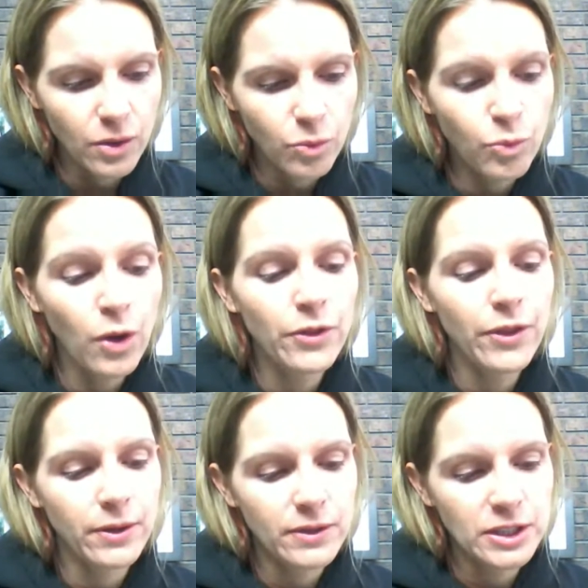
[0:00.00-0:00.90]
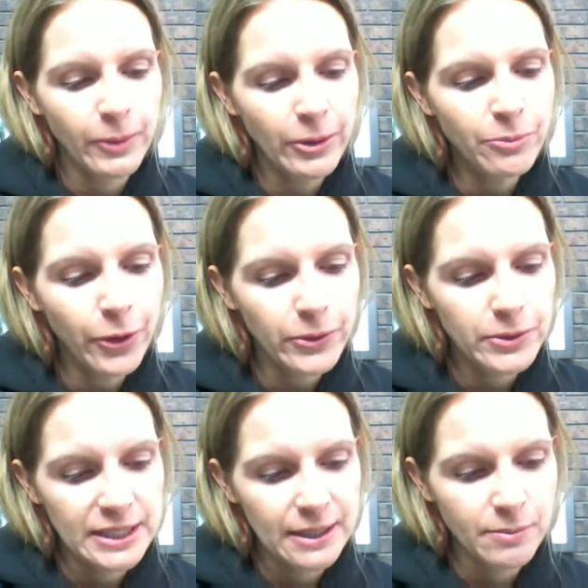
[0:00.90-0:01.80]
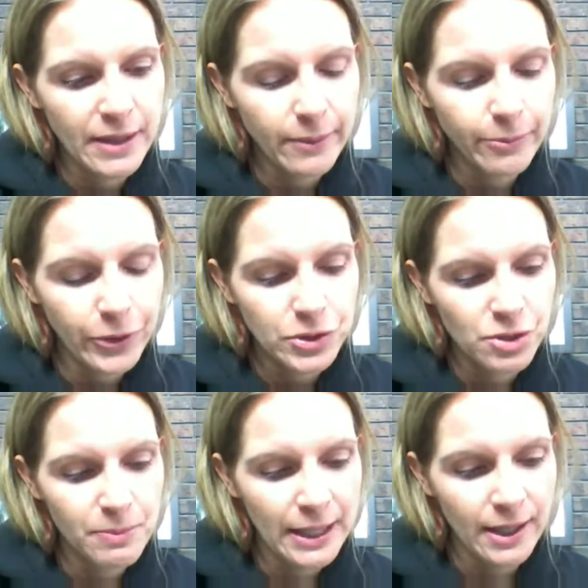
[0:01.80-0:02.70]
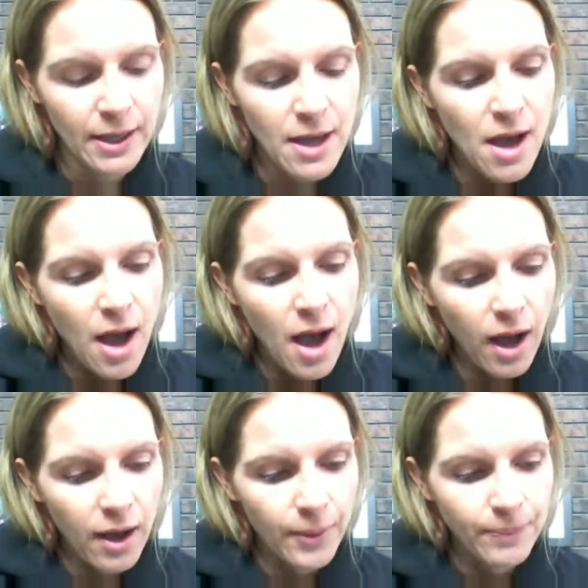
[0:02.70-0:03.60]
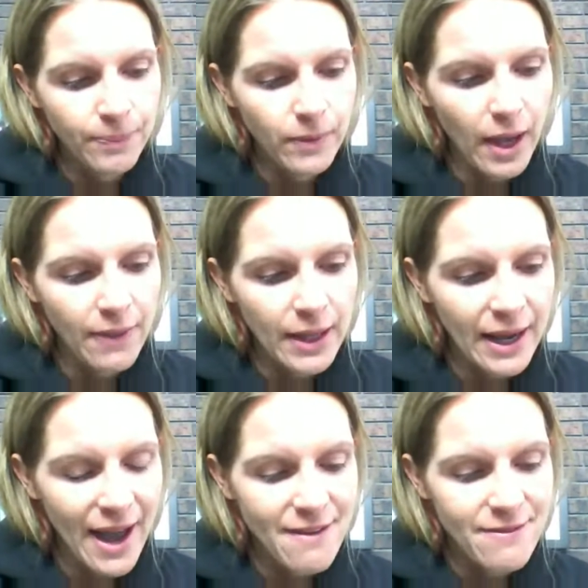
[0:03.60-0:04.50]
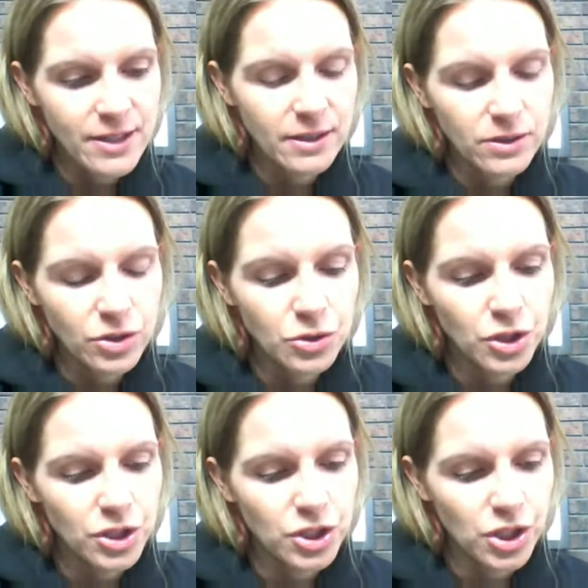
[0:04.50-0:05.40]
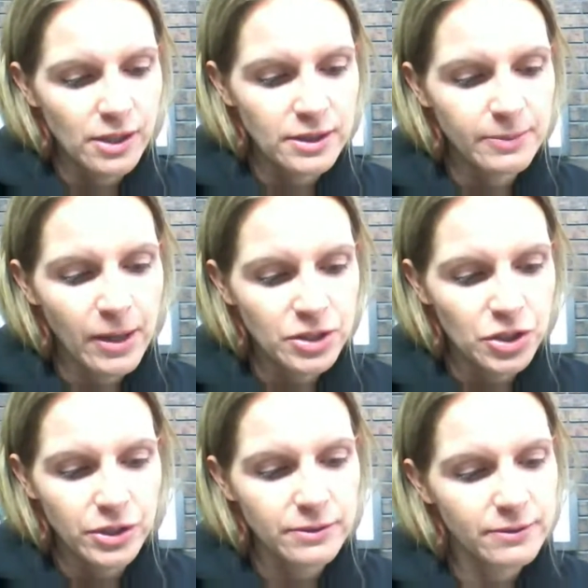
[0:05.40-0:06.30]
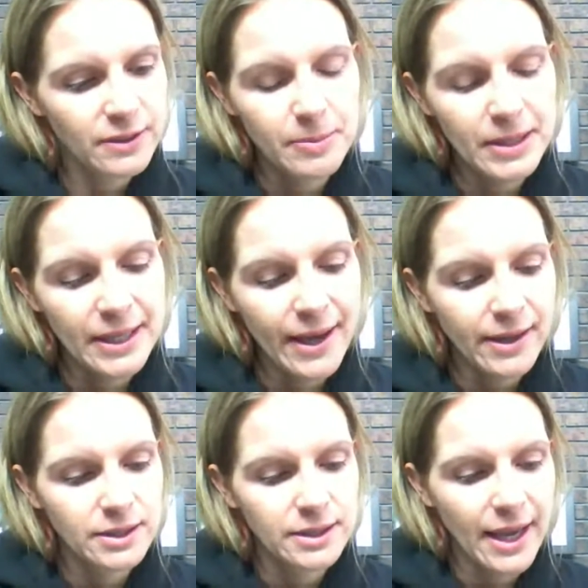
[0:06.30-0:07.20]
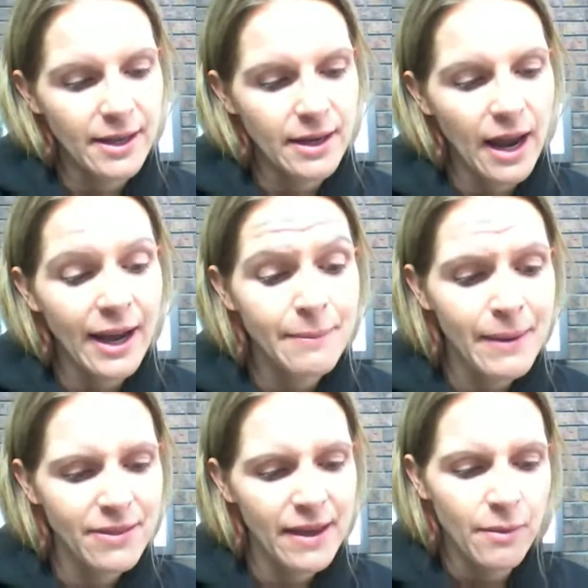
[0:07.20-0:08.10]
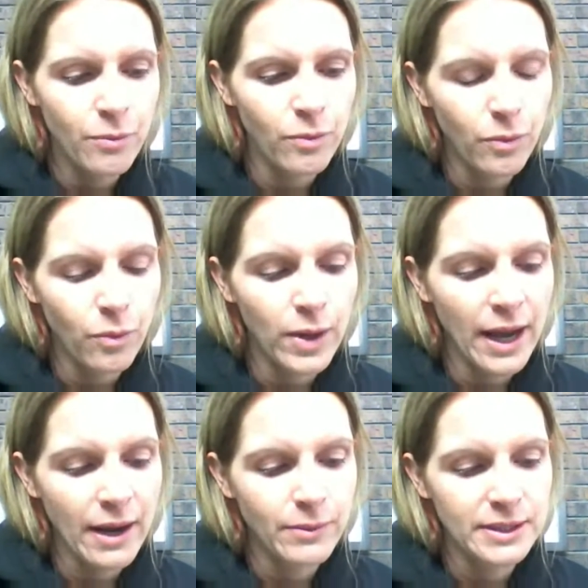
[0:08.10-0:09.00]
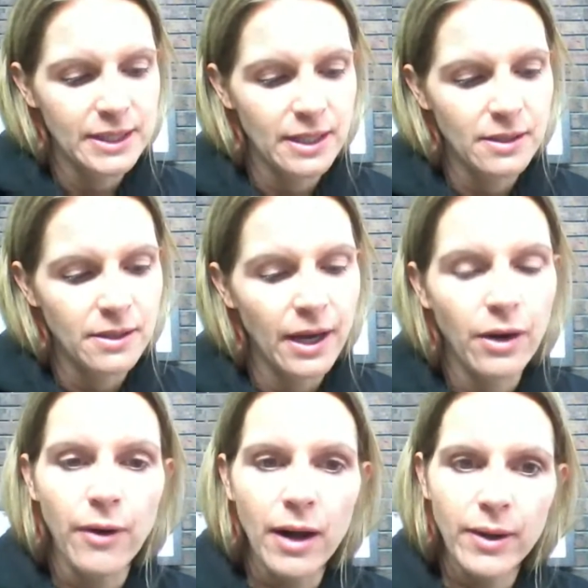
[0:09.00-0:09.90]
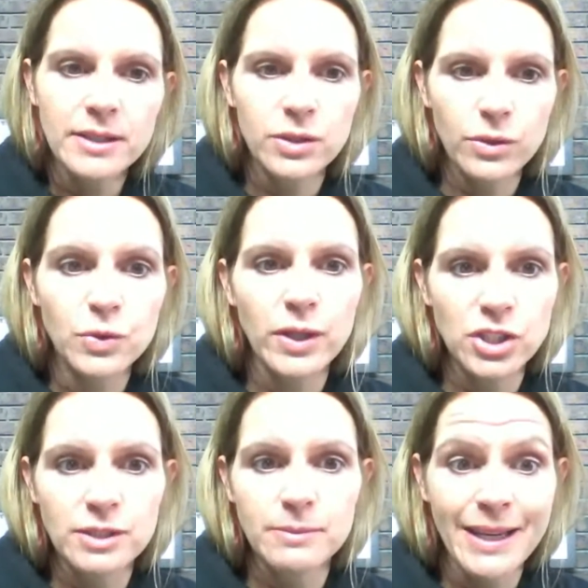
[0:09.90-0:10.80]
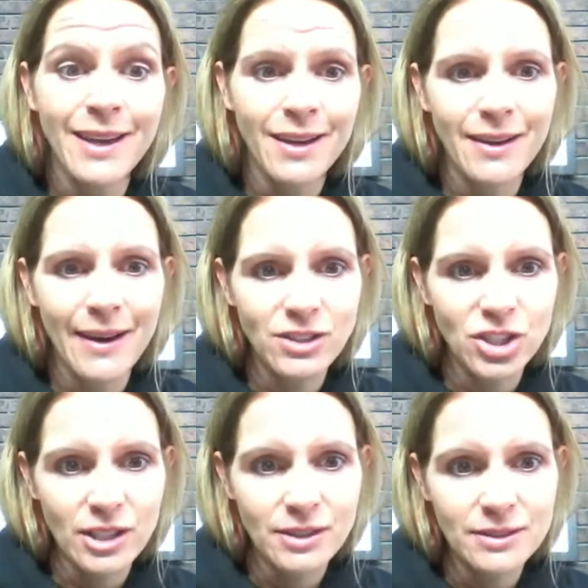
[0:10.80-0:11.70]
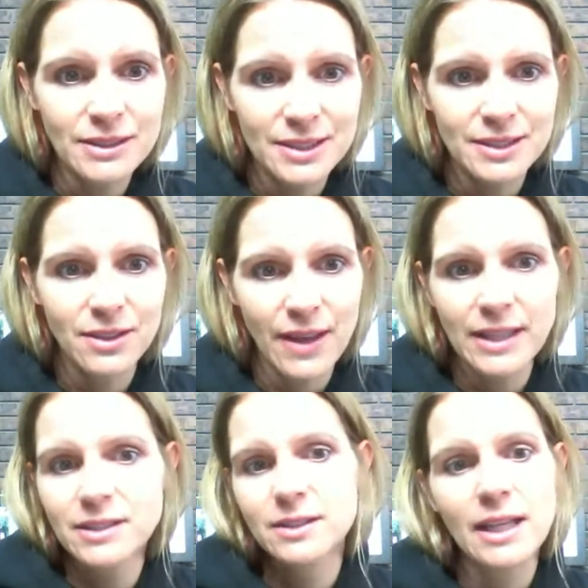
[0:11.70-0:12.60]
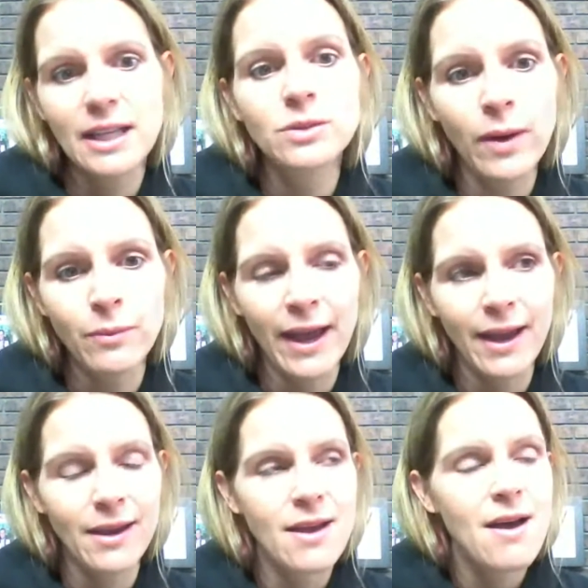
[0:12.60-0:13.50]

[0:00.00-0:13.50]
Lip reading: well, the Spartan Pro team, they approached me, and then I have a nutrition sponsor, VPX, and I met them when I was in Nicaragua. So it was really just making connections. So that's one way.